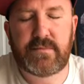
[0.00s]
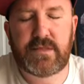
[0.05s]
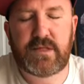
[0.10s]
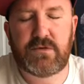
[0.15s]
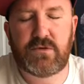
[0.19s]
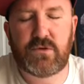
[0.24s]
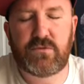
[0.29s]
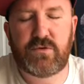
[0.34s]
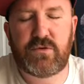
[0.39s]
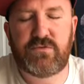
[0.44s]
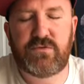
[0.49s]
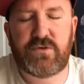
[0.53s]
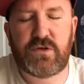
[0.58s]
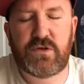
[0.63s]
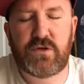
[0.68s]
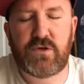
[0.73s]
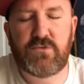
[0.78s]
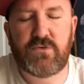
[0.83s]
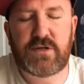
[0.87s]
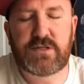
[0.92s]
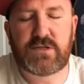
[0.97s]
Lord, reveal
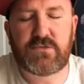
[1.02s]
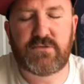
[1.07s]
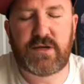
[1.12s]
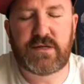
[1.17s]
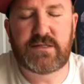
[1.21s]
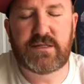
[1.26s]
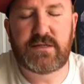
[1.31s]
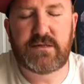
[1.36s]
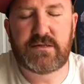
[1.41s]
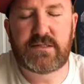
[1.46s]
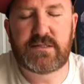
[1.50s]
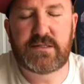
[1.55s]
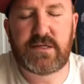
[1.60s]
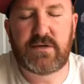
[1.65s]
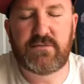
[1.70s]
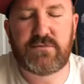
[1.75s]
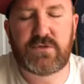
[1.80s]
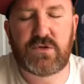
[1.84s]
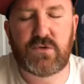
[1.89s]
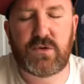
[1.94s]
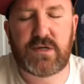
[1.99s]
your resurrected
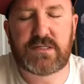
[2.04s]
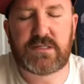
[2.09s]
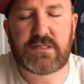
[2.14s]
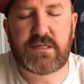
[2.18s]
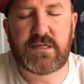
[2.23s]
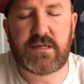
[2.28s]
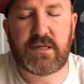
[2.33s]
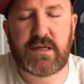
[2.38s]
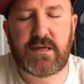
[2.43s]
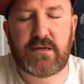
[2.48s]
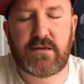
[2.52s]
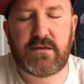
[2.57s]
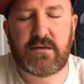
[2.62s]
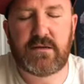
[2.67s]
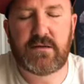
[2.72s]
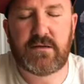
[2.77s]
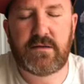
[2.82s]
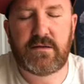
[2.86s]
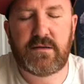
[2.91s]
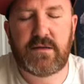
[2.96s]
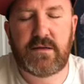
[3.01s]
self to us today.
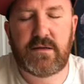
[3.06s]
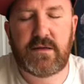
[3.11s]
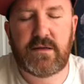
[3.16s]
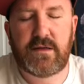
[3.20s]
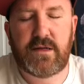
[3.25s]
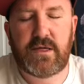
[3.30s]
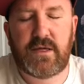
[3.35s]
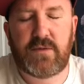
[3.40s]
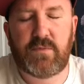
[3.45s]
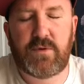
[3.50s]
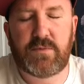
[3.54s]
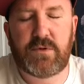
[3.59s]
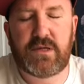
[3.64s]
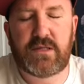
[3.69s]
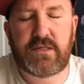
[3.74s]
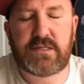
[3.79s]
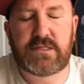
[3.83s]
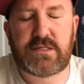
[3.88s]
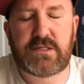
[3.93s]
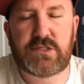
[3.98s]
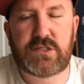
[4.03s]
We pray
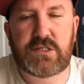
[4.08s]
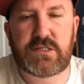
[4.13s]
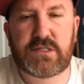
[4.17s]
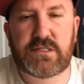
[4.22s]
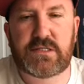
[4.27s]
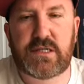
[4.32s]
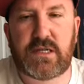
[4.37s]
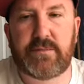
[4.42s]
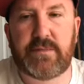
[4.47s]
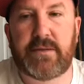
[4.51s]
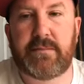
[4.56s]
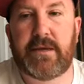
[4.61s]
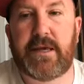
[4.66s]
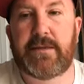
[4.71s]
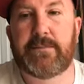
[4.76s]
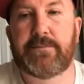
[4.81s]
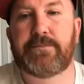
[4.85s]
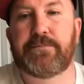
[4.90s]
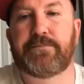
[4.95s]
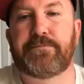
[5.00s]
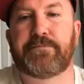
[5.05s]
this in Jesus' name.
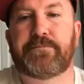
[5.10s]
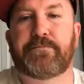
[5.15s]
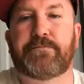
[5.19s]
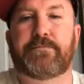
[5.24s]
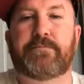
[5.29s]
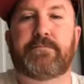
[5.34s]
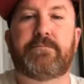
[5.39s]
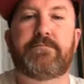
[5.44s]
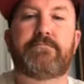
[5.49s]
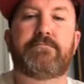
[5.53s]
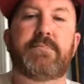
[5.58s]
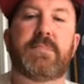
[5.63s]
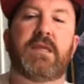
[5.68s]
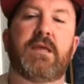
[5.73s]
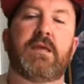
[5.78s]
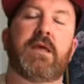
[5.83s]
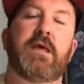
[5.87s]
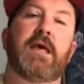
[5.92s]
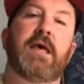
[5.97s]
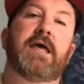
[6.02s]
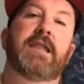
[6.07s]
Amen.
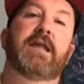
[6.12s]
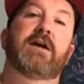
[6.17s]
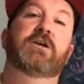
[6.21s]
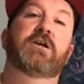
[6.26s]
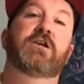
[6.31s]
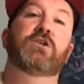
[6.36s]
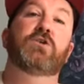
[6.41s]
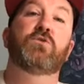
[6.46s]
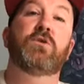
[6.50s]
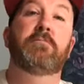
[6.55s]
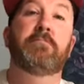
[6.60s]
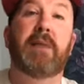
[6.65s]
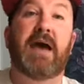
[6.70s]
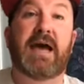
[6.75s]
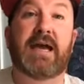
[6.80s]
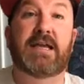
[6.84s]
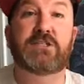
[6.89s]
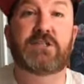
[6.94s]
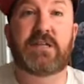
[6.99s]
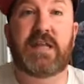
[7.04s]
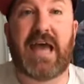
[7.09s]
Now, can you
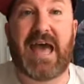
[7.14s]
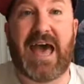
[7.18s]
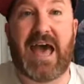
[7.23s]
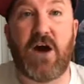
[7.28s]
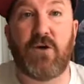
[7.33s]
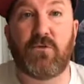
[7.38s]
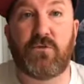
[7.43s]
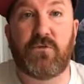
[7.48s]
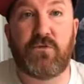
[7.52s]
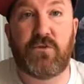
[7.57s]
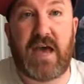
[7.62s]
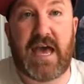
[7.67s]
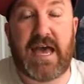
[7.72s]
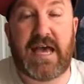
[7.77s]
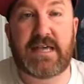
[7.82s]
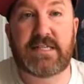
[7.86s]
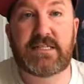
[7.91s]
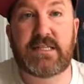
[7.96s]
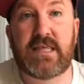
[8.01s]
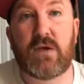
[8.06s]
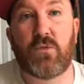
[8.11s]
imagine how
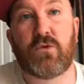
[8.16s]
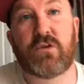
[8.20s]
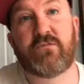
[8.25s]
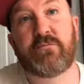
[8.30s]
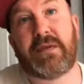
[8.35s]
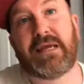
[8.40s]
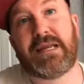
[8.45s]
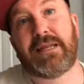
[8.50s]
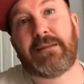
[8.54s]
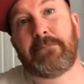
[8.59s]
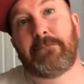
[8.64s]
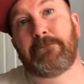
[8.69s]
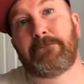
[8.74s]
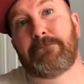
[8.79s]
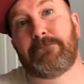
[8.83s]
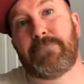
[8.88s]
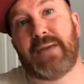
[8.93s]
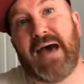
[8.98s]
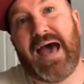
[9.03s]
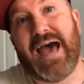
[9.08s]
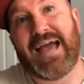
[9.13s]
fast they would have made
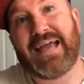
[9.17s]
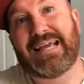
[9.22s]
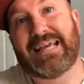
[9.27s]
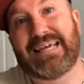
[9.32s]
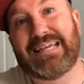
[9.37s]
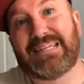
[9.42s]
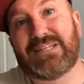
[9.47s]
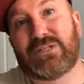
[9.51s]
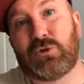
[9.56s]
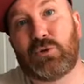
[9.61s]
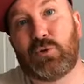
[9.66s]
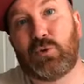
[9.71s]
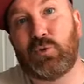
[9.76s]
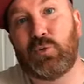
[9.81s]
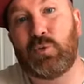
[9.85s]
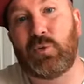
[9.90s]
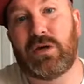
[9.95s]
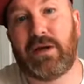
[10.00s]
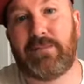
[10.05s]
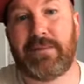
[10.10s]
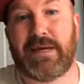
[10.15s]
it back
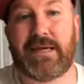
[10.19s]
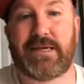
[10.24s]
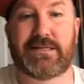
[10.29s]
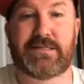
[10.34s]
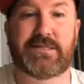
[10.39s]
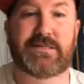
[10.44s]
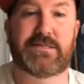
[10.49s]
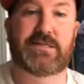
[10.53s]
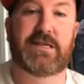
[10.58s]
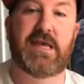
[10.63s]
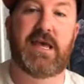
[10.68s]
to Emmaus?